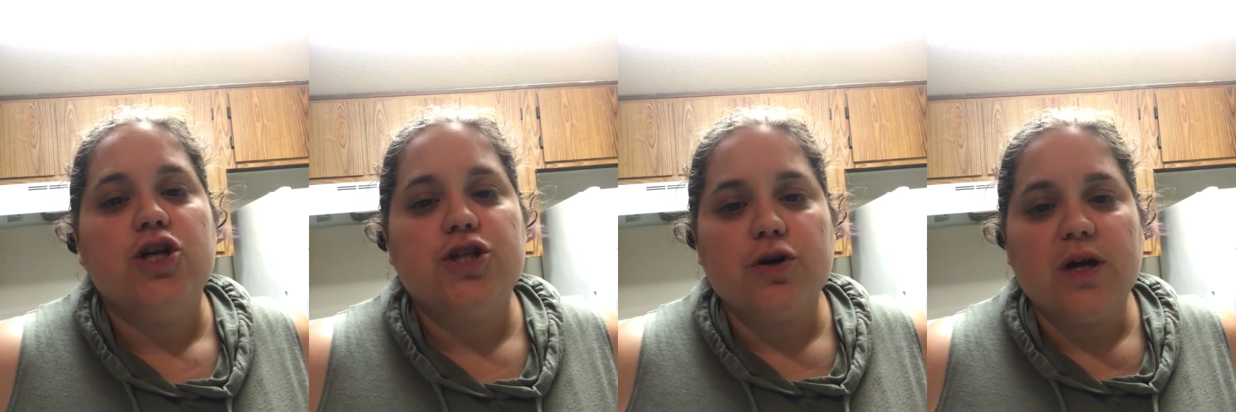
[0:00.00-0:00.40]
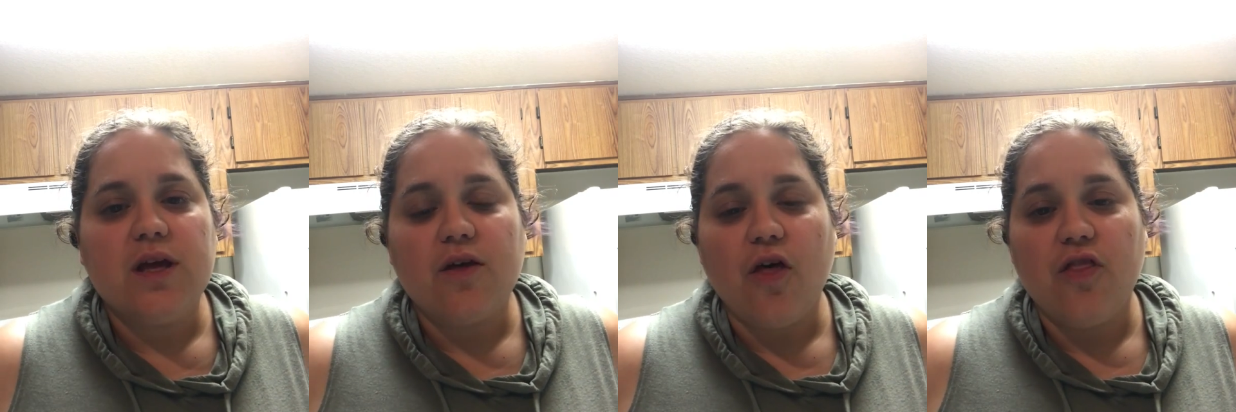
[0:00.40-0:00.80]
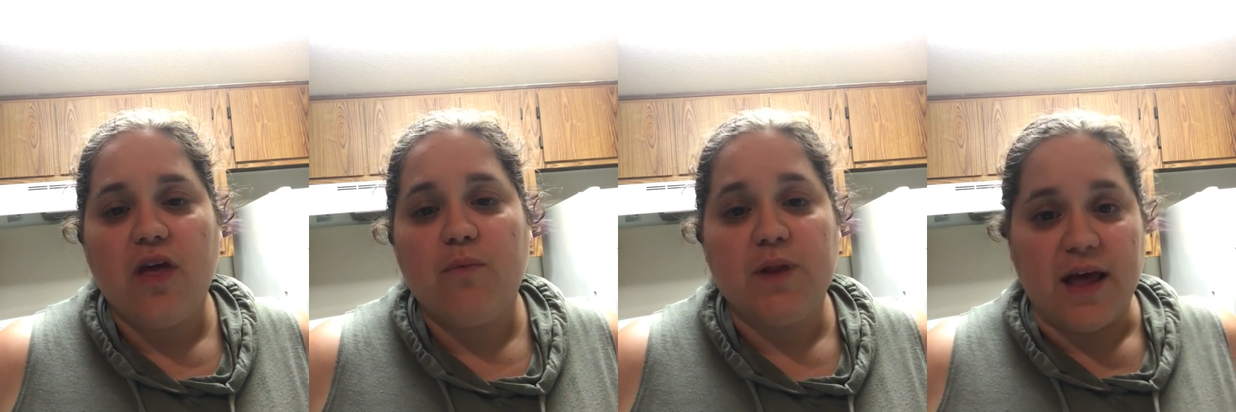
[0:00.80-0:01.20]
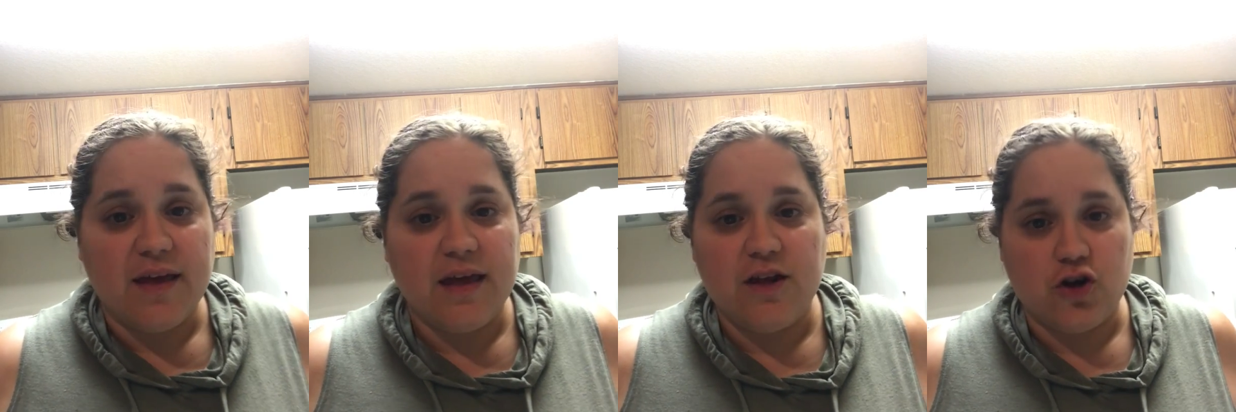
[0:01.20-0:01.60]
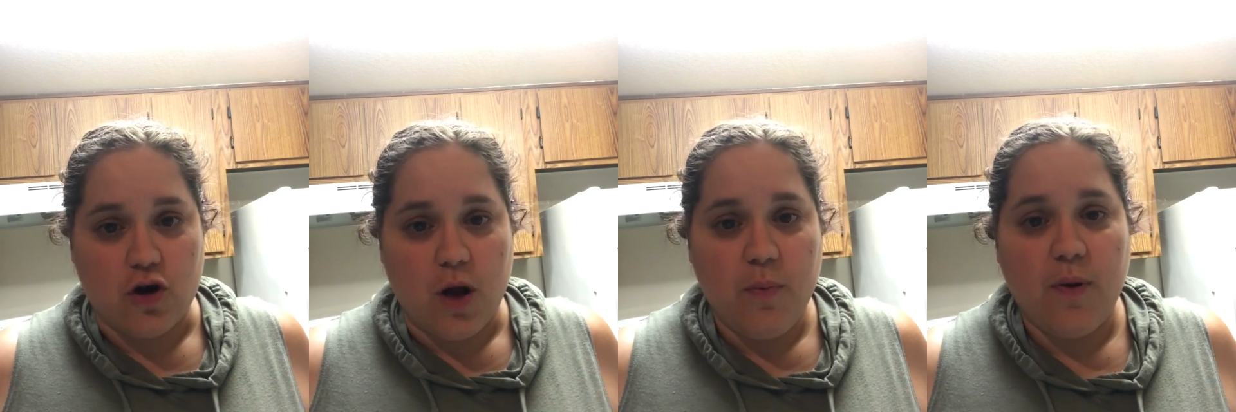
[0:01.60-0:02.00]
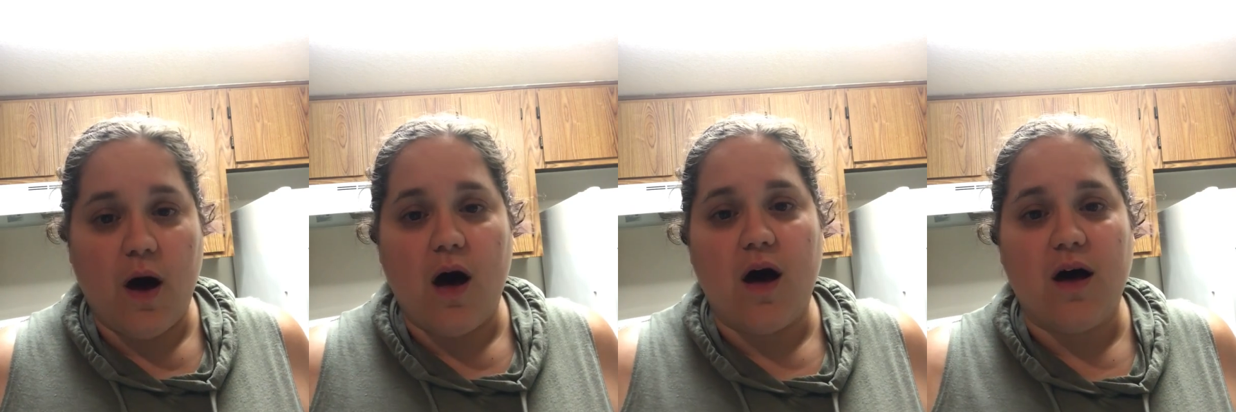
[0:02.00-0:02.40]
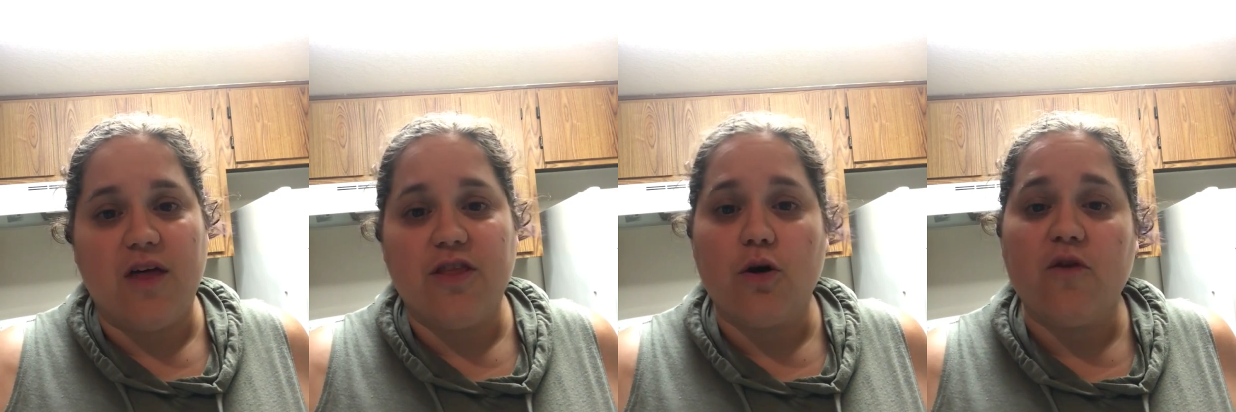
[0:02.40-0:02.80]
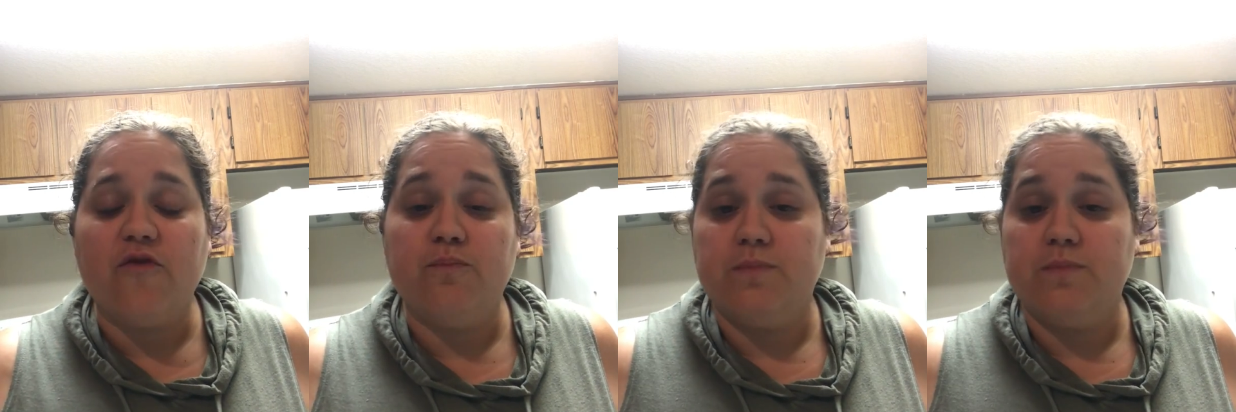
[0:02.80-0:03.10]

During the plague in Europe, there were